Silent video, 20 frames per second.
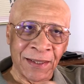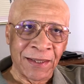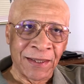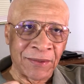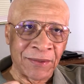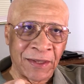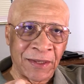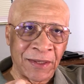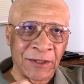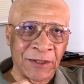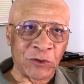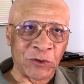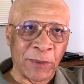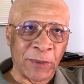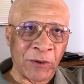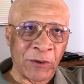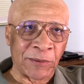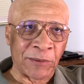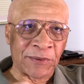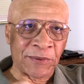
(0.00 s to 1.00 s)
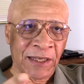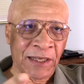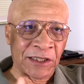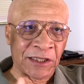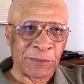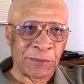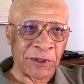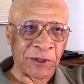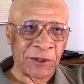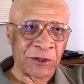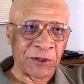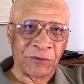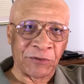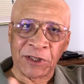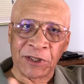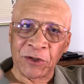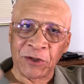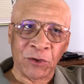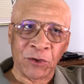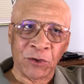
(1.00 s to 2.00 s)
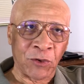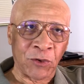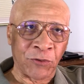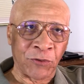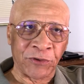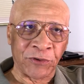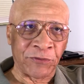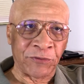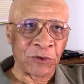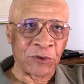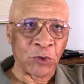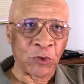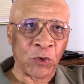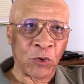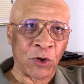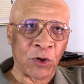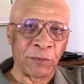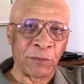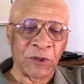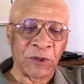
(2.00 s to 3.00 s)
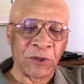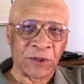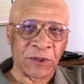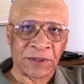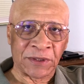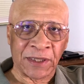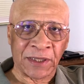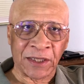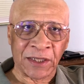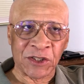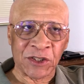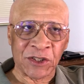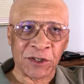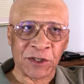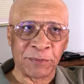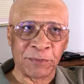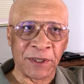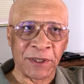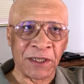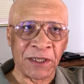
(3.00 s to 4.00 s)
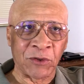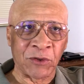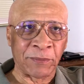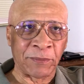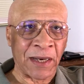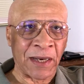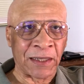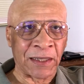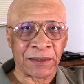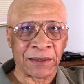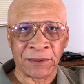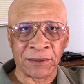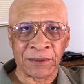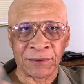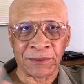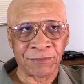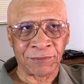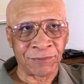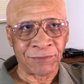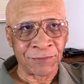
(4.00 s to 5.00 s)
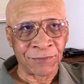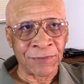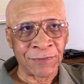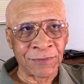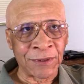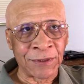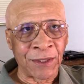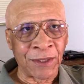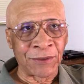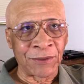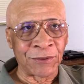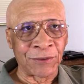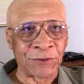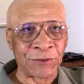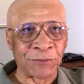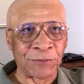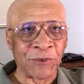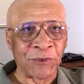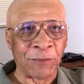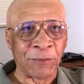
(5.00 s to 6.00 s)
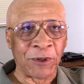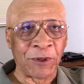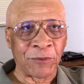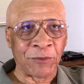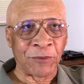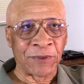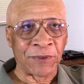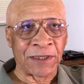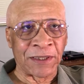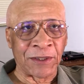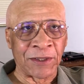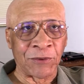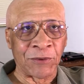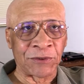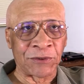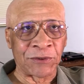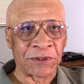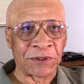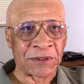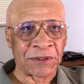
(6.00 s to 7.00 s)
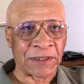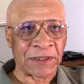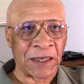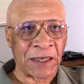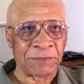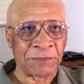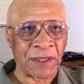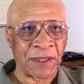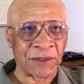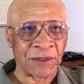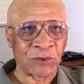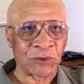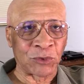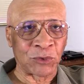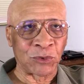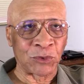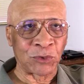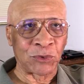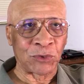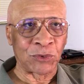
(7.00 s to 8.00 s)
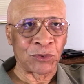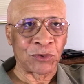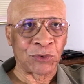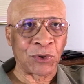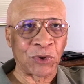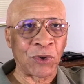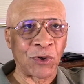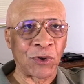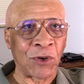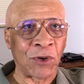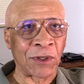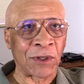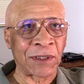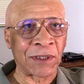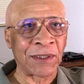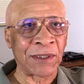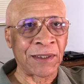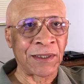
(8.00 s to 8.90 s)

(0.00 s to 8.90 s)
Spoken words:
the link to my website is below the video, or feel free to call me or text me on my YouTube number. We'll negotiate a time that's good to talk.